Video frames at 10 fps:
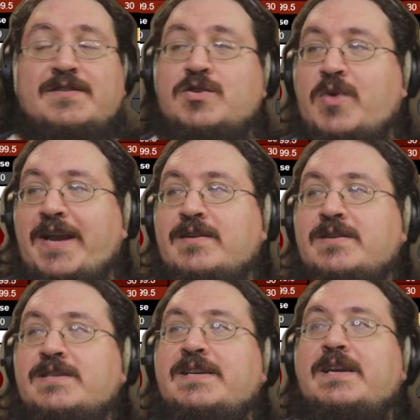
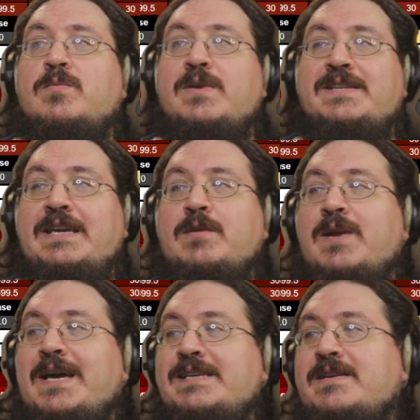strikers here with
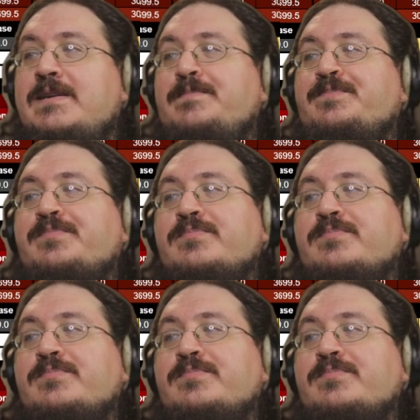Equalizer,